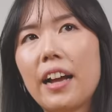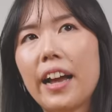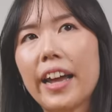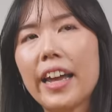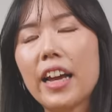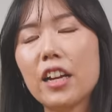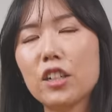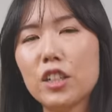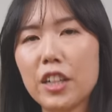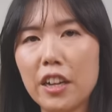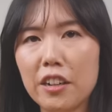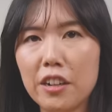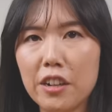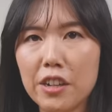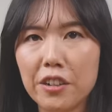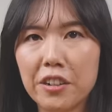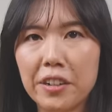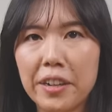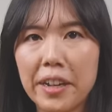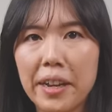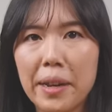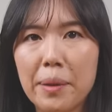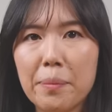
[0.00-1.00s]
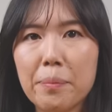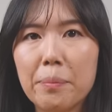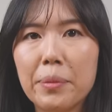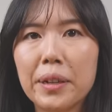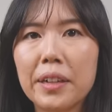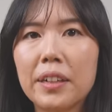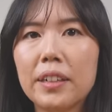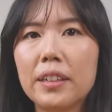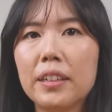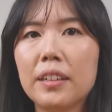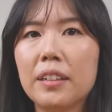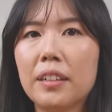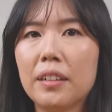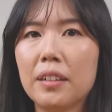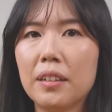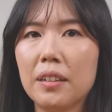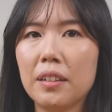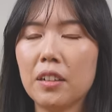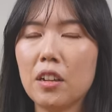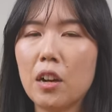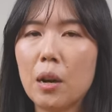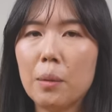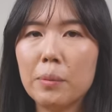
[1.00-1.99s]
I can't shout out your name, but
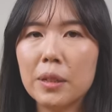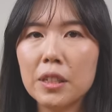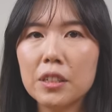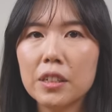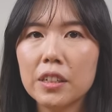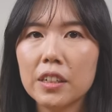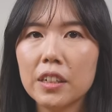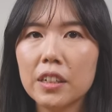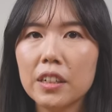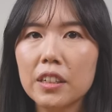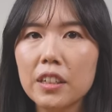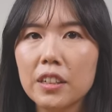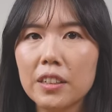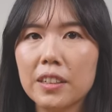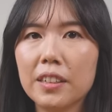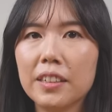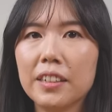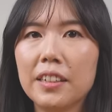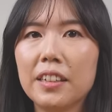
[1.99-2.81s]
commenter,